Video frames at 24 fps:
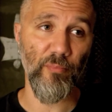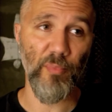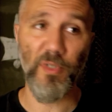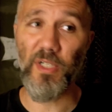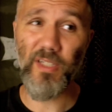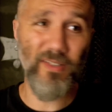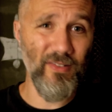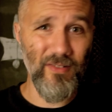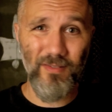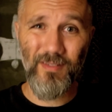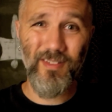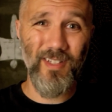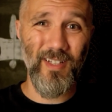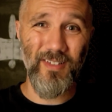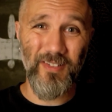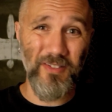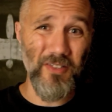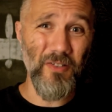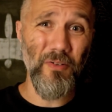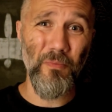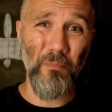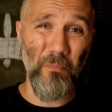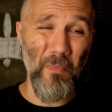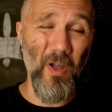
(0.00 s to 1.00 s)
But it's
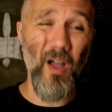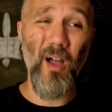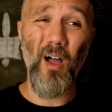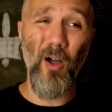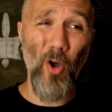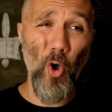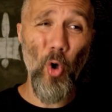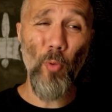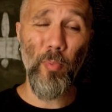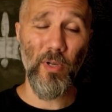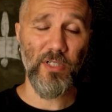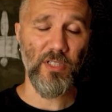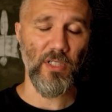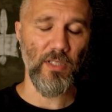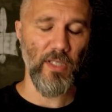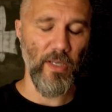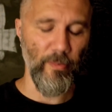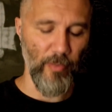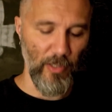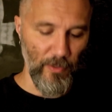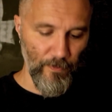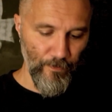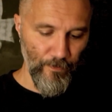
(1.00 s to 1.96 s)
still a whole bunch of labor.